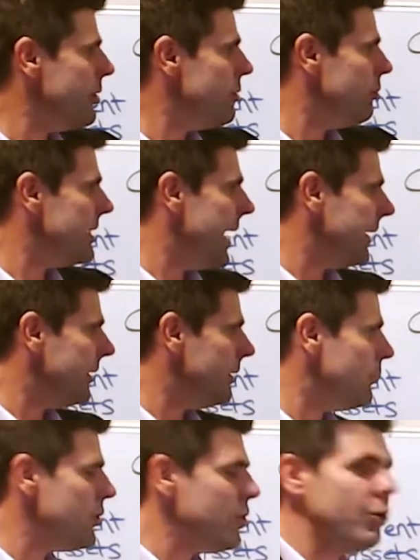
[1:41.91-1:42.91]
which will take
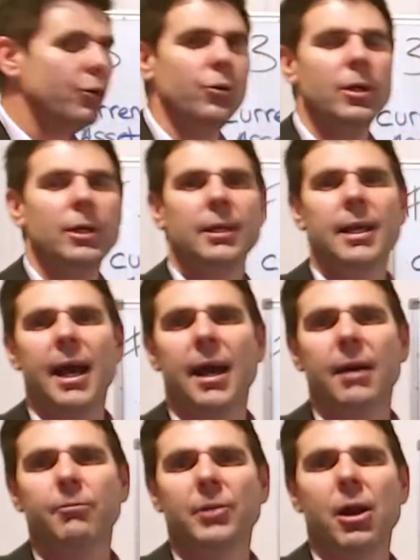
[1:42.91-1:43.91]
them to
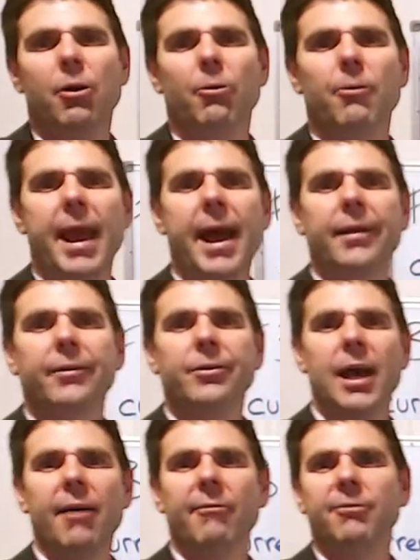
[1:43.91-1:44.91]
around
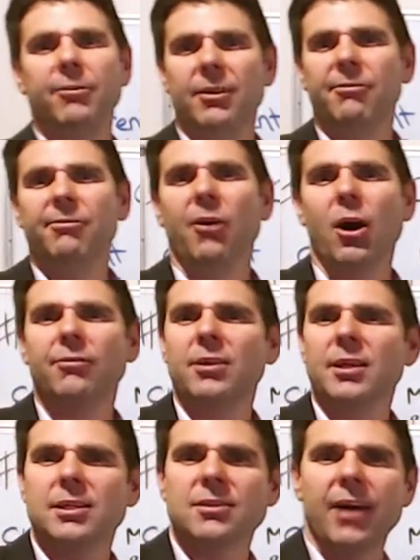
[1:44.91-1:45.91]

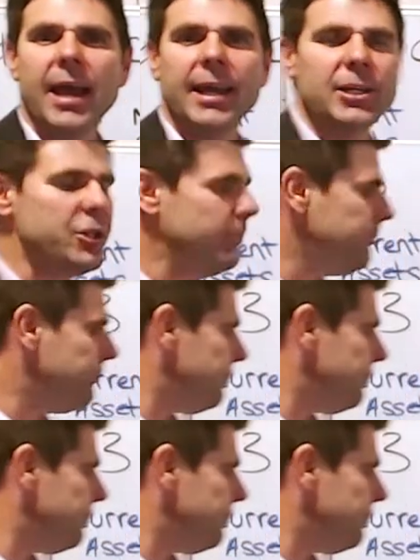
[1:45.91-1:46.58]
55 years of age.